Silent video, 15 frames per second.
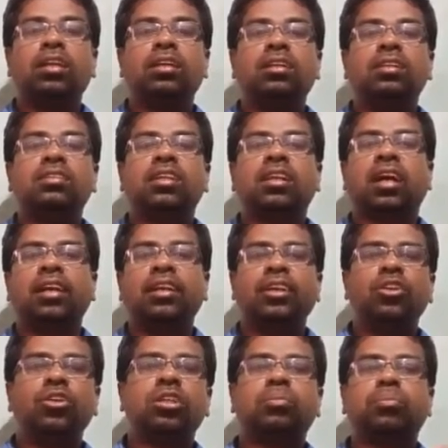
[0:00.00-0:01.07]
So
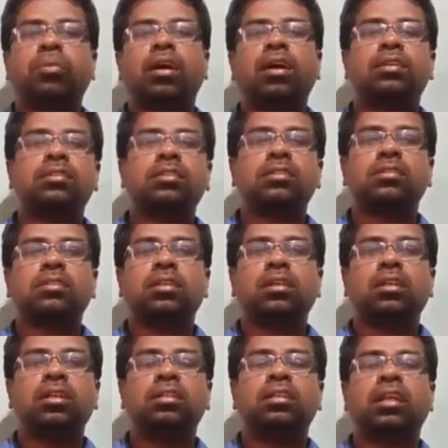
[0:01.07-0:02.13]
learning is a continuous
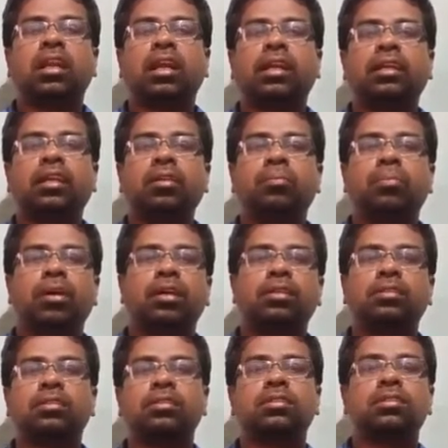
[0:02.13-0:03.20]
process. It is a
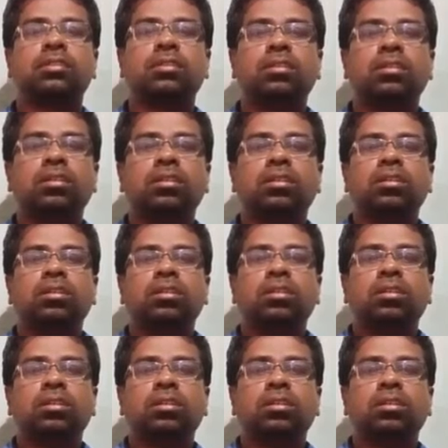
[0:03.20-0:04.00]
reluctant process.